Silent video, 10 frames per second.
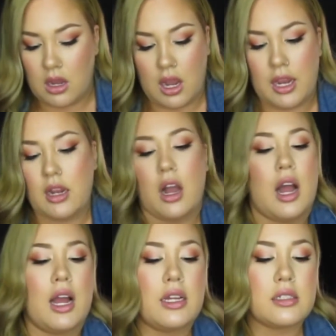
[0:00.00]
I
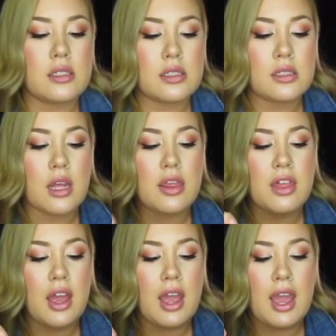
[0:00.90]
got
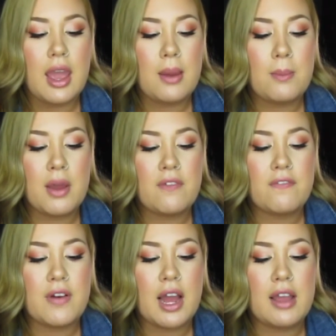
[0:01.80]
the
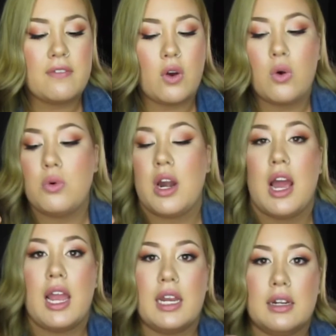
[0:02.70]

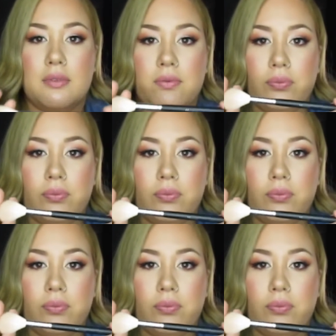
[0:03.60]
M509.